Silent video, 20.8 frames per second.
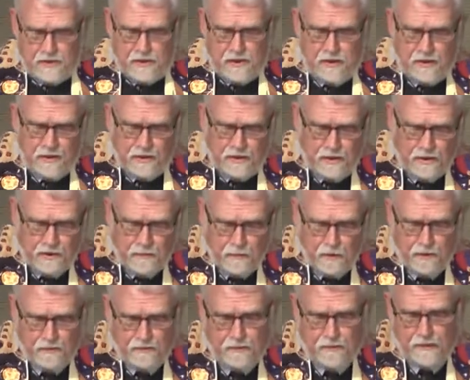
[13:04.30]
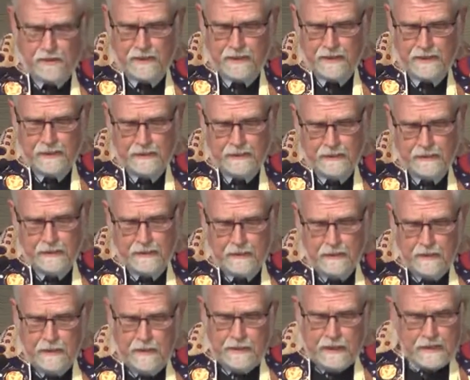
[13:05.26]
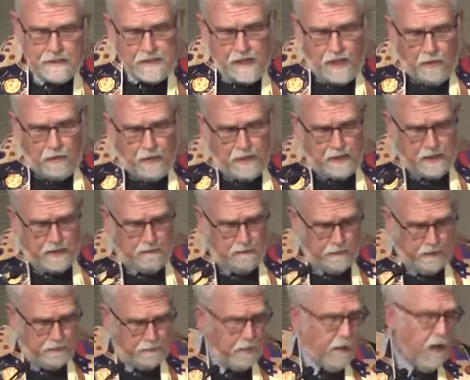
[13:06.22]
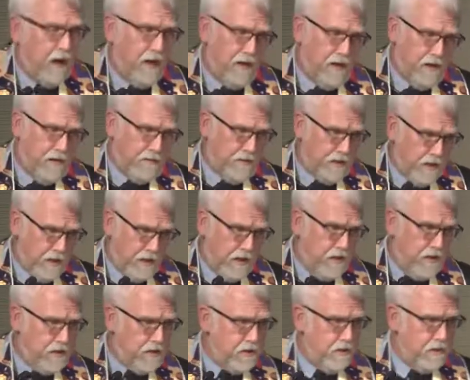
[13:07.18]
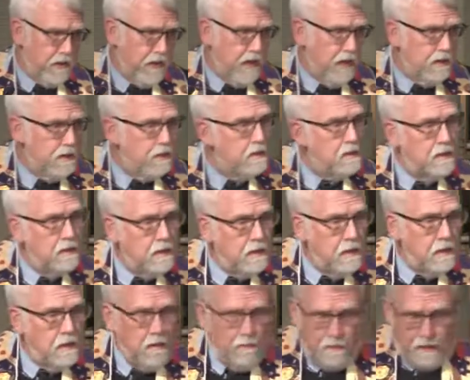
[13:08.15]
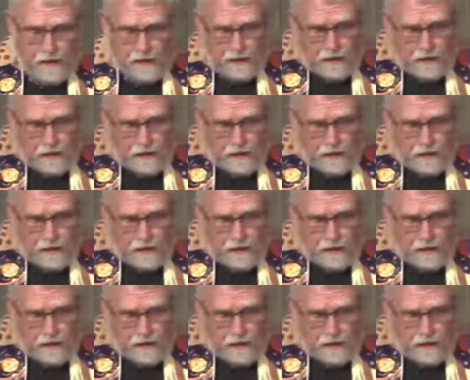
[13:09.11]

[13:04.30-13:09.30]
good earth more fully. That's how we can be part of turning this around, by